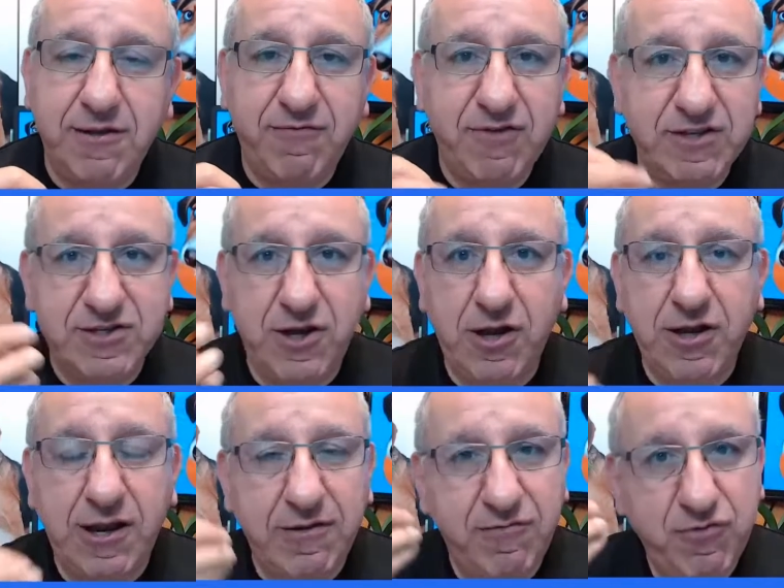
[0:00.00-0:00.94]
If it's not,
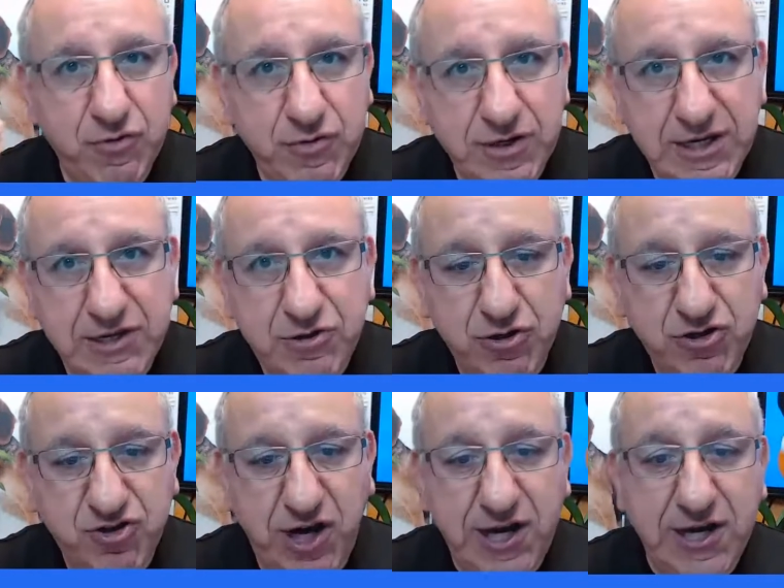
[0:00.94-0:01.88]
and if you need to
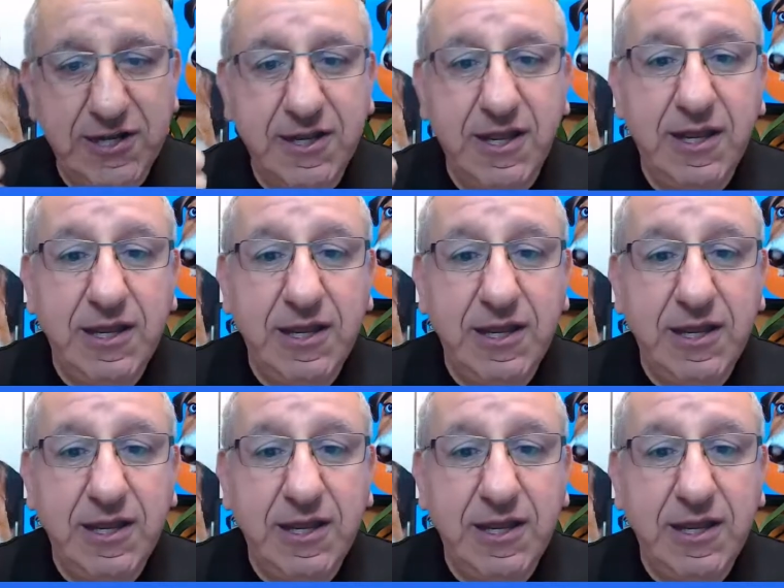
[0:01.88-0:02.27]
train it,